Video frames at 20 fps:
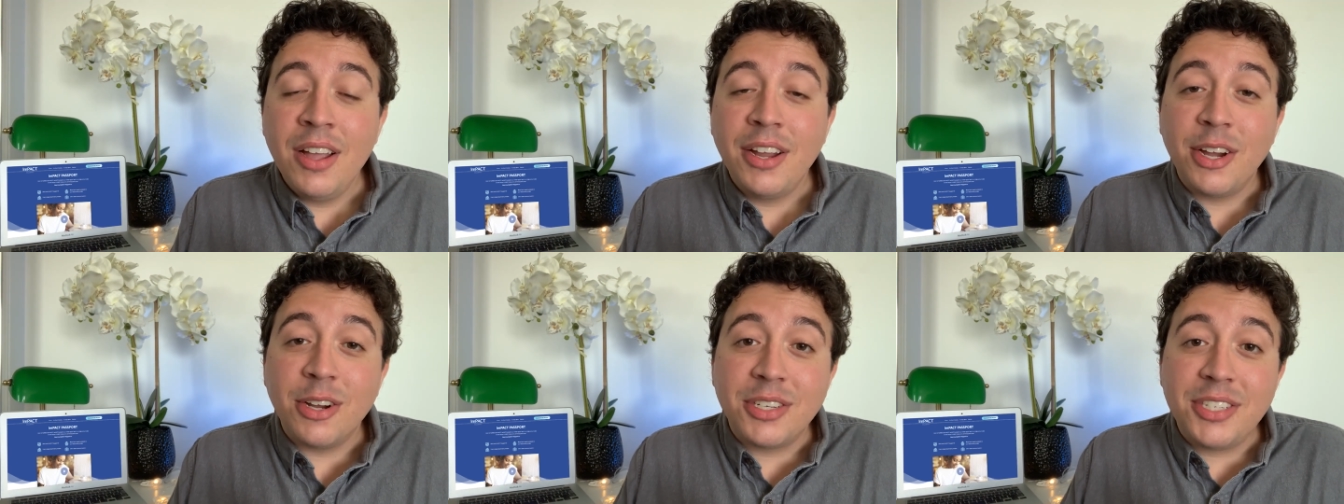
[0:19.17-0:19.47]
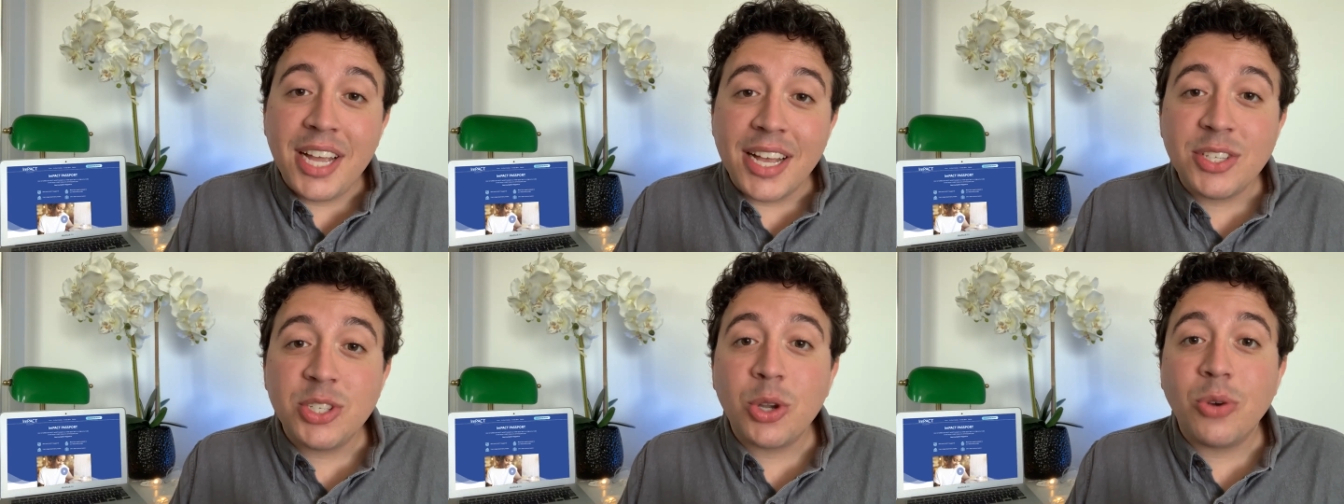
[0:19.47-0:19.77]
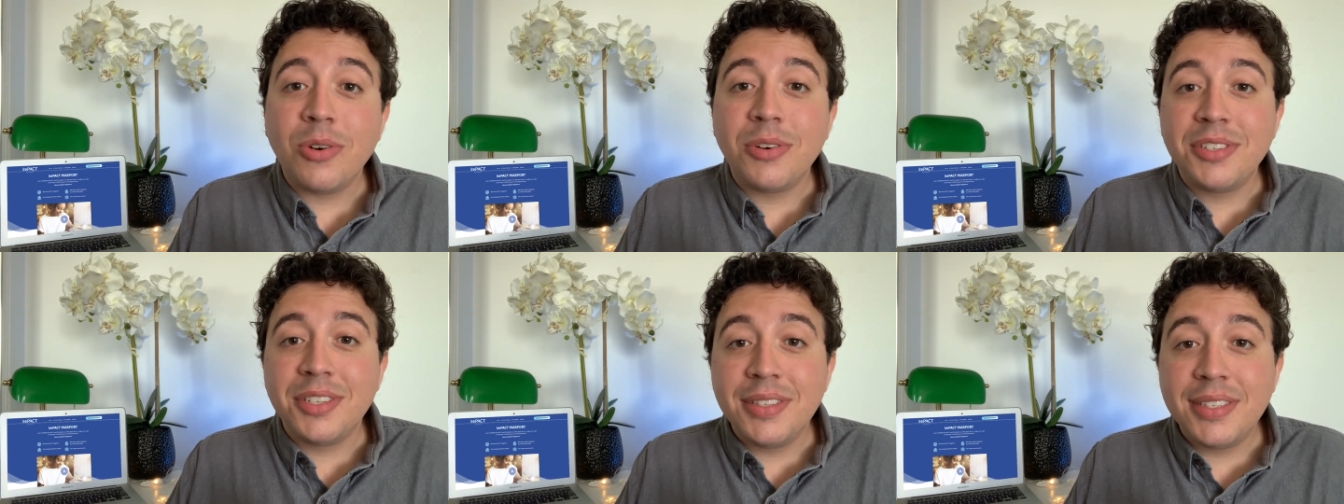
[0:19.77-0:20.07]
your test
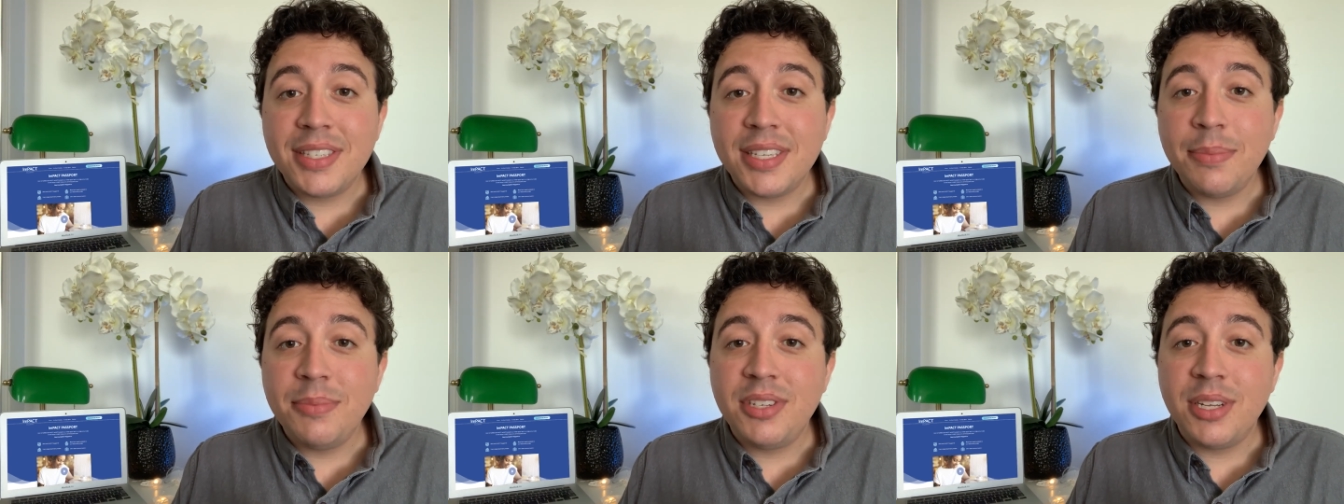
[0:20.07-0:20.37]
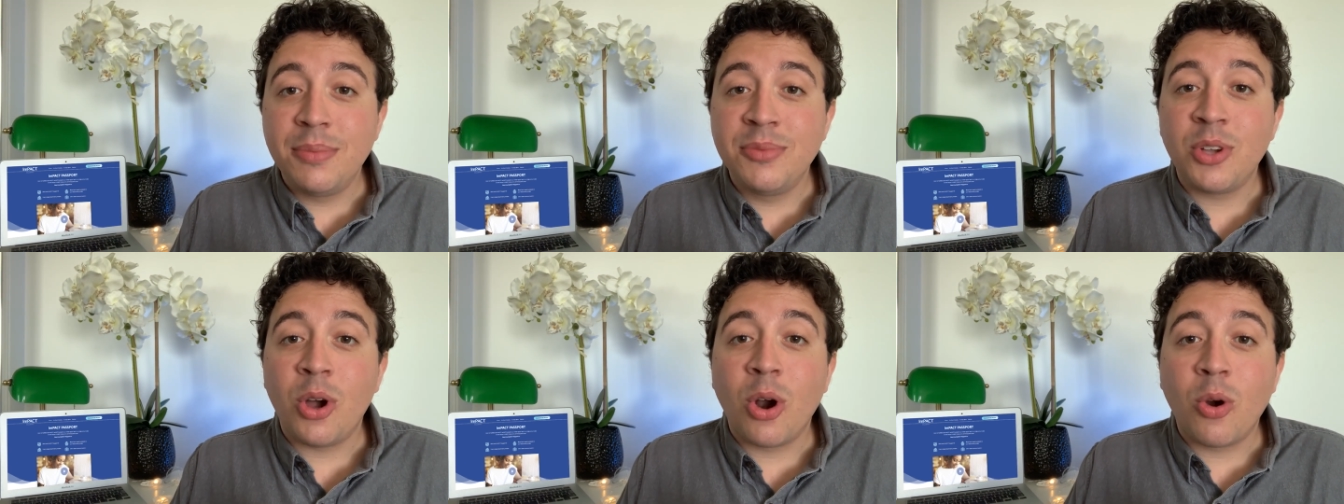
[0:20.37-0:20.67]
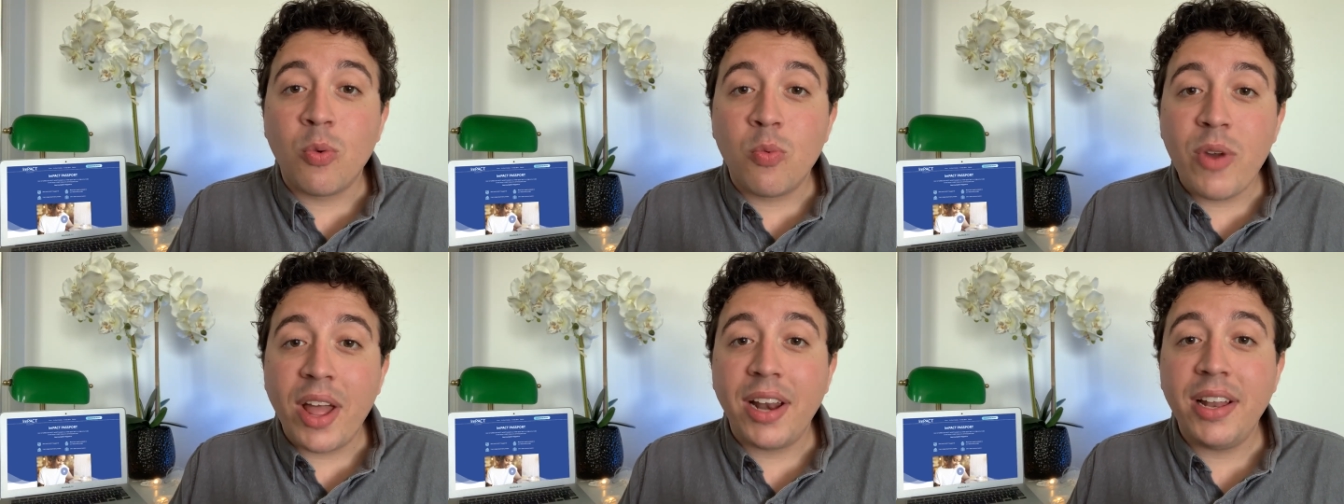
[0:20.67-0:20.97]
scores and symptoms
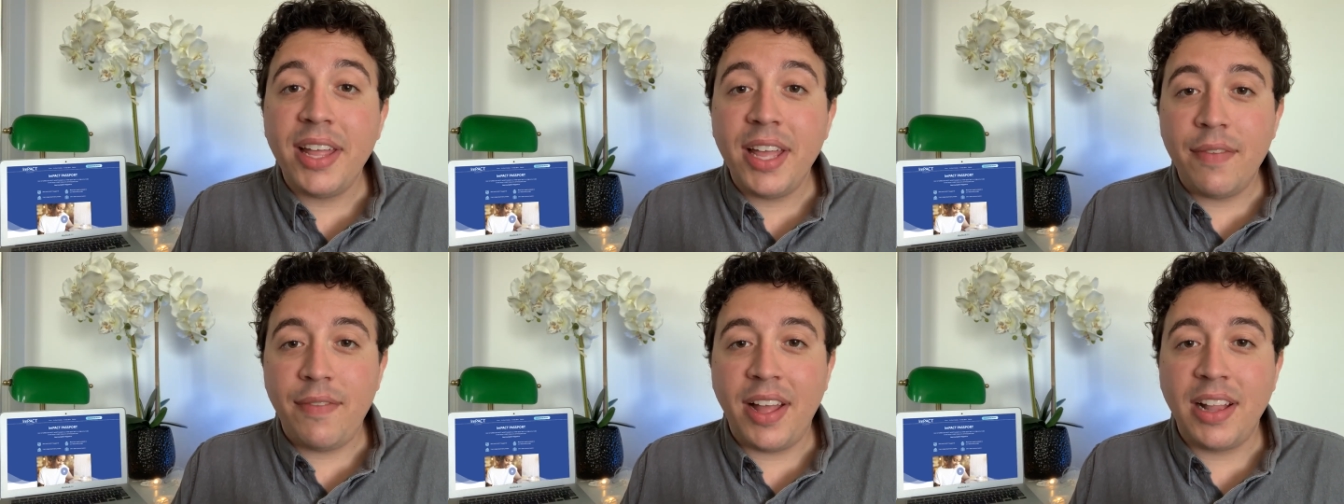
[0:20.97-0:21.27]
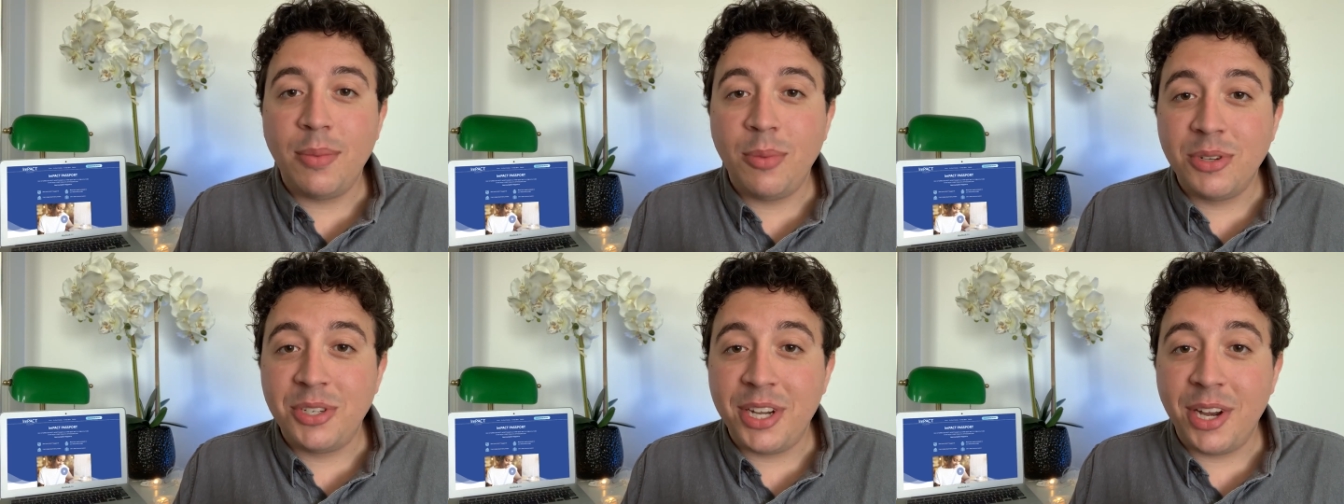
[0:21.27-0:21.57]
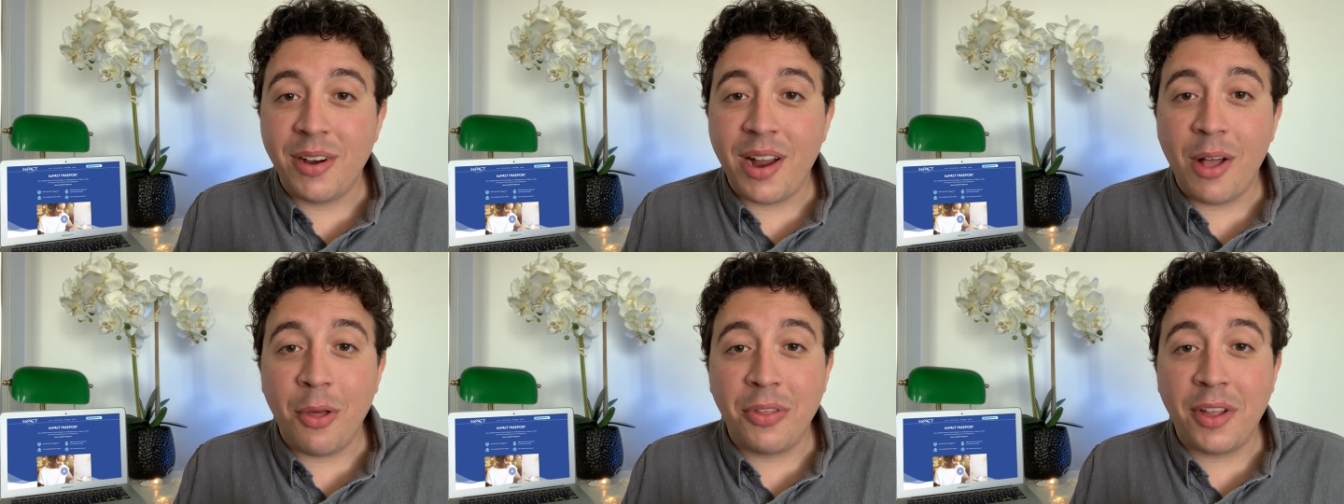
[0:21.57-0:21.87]
are readily available to
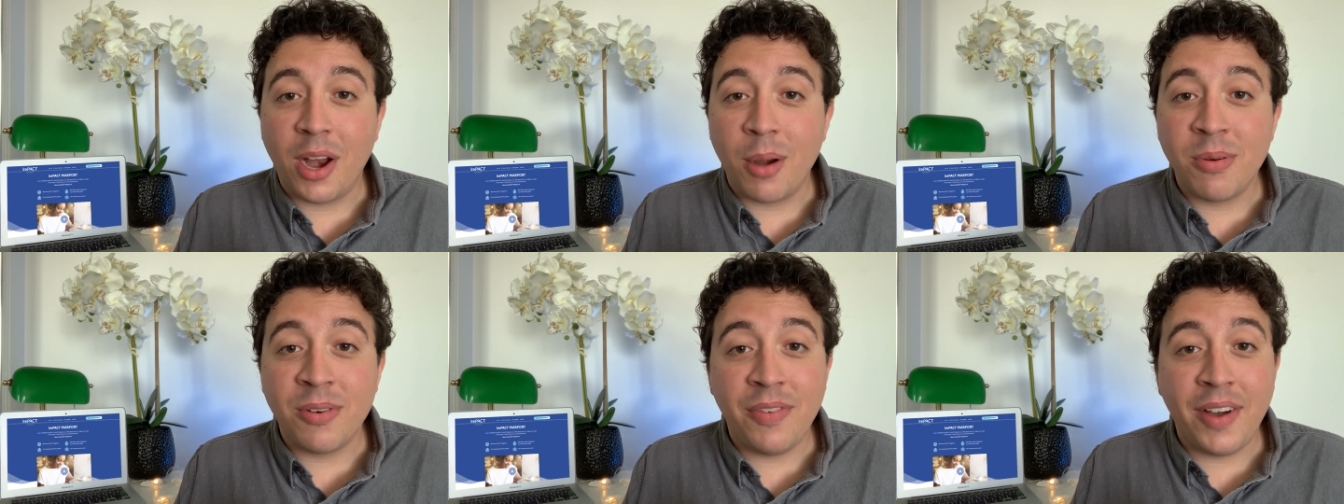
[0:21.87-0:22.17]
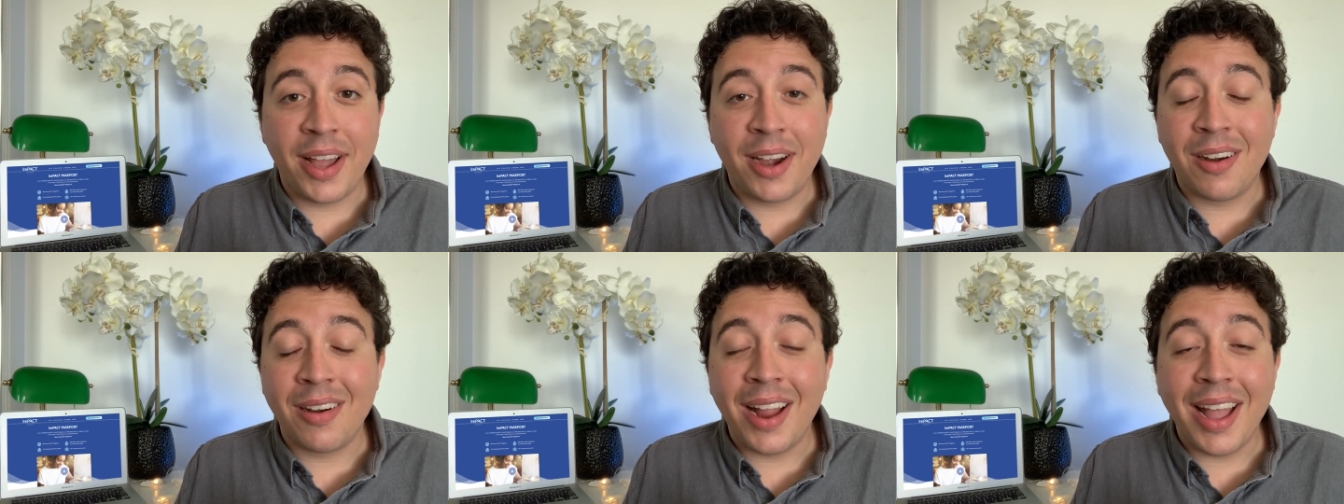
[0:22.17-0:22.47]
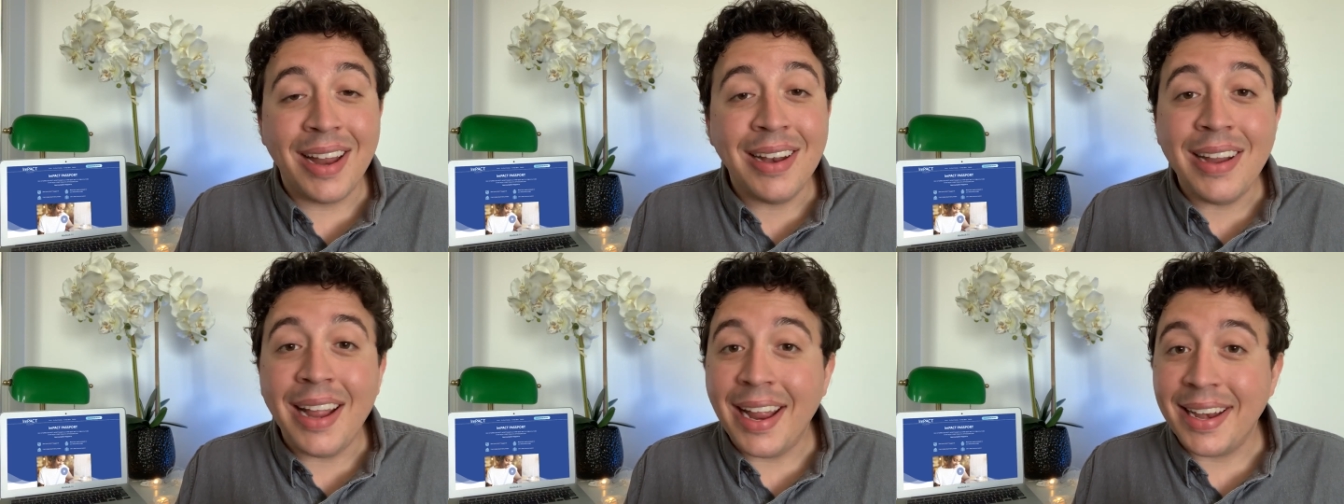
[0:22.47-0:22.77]
your healthcare provider
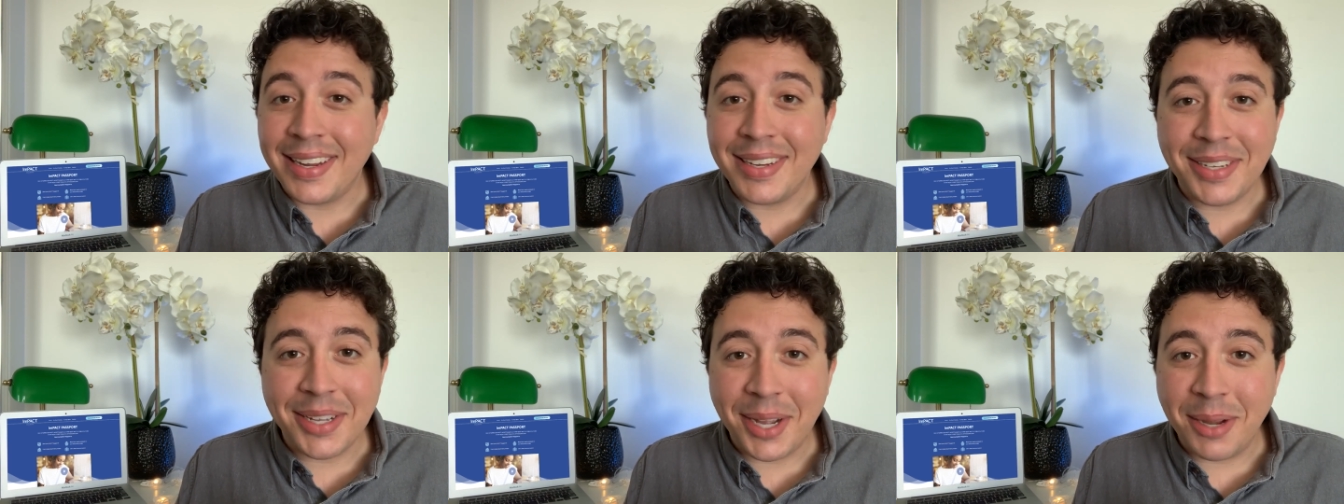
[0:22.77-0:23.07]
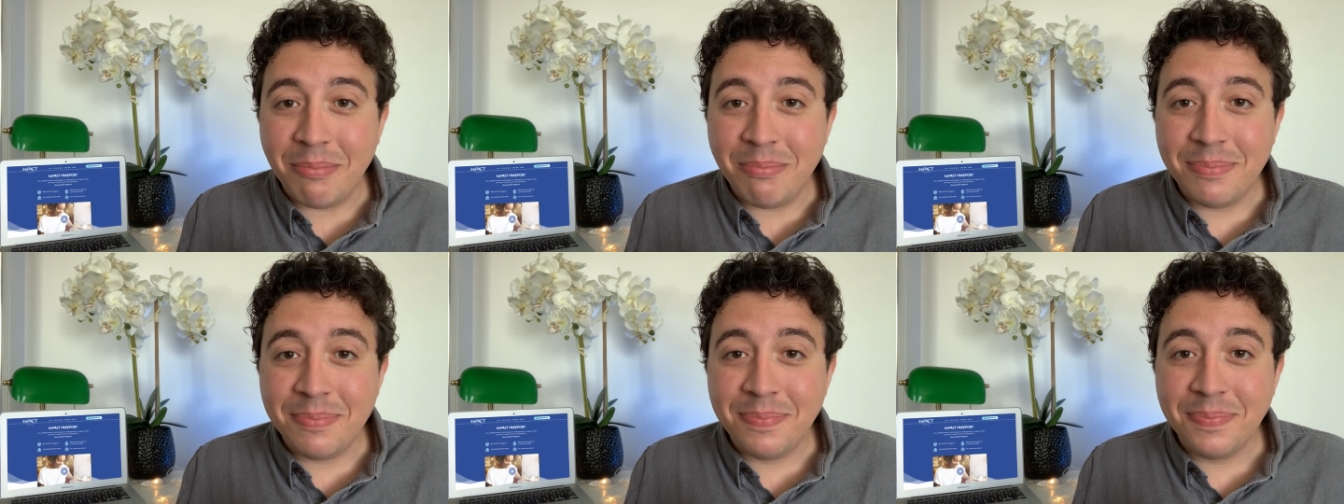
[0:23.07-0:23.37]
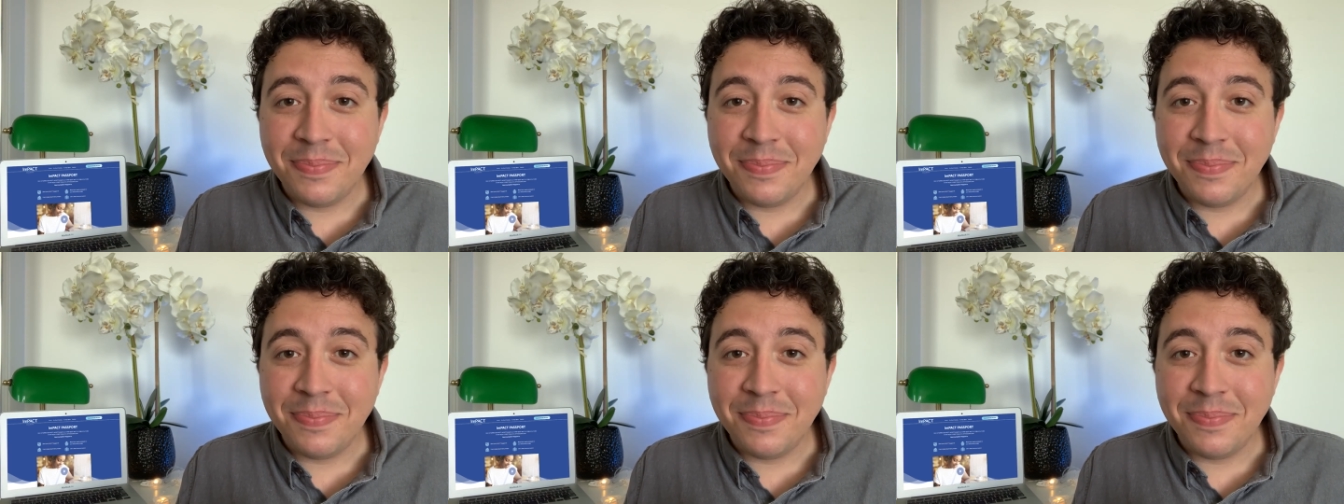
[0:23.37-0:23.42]
at any time.